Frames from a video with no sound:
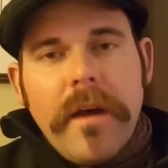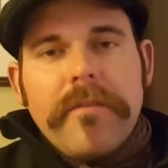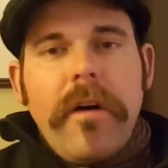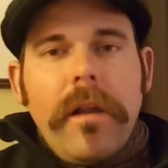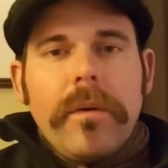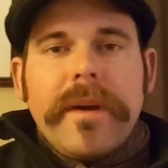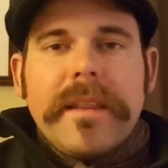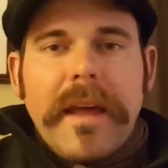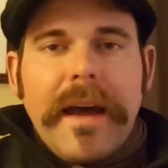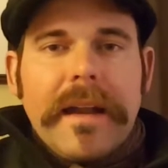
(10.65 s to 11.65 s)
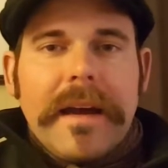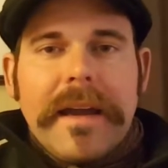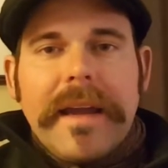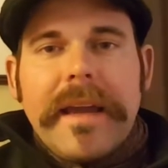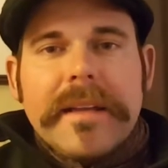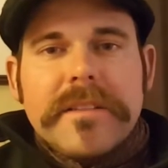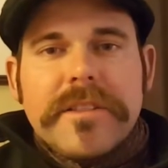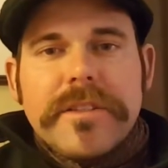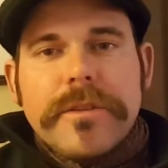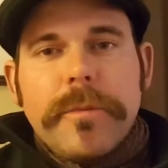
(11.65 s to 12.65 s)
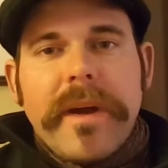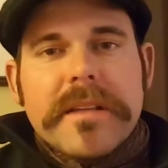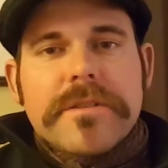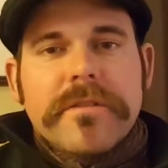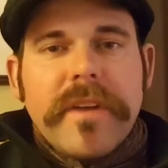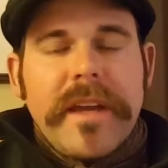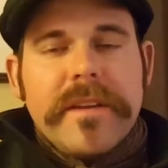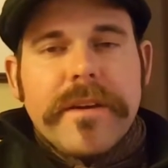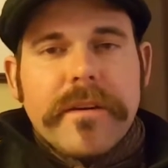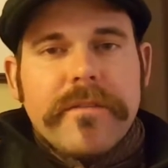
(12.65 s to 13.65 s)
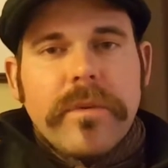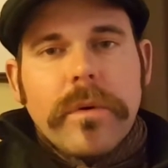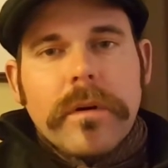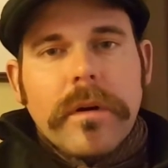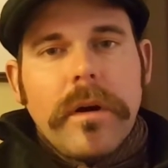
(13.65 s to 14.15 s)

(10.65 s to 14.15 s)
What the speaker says: Following that, I head to Pennsylvania for